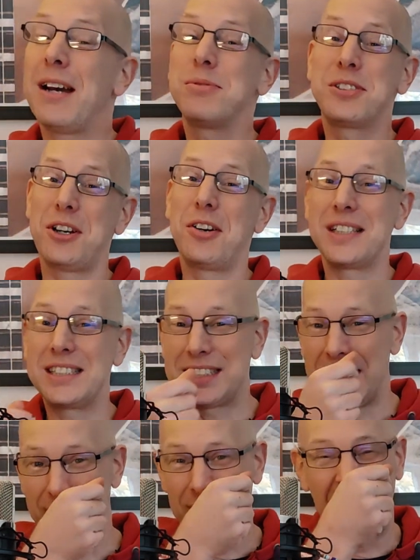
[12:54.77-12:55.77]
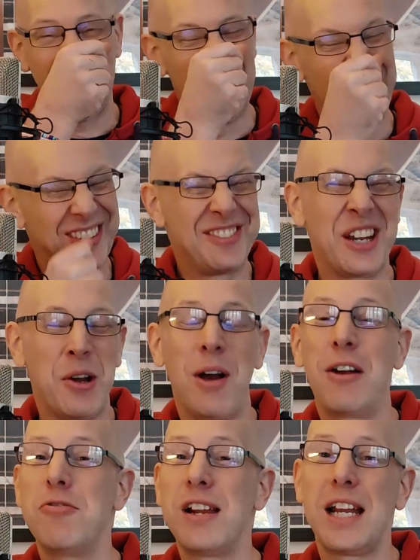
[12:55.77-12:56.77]
I'm sorry, Steven. I love
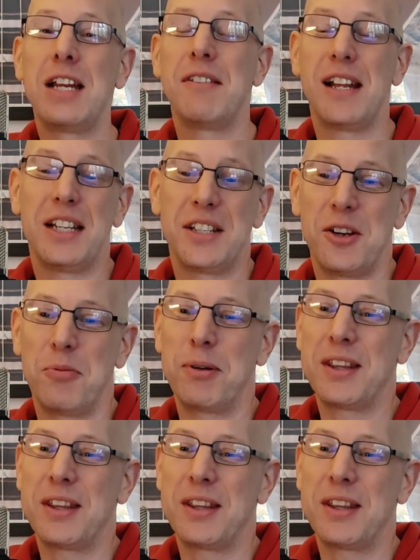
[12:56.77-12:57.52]
you. I really, really do.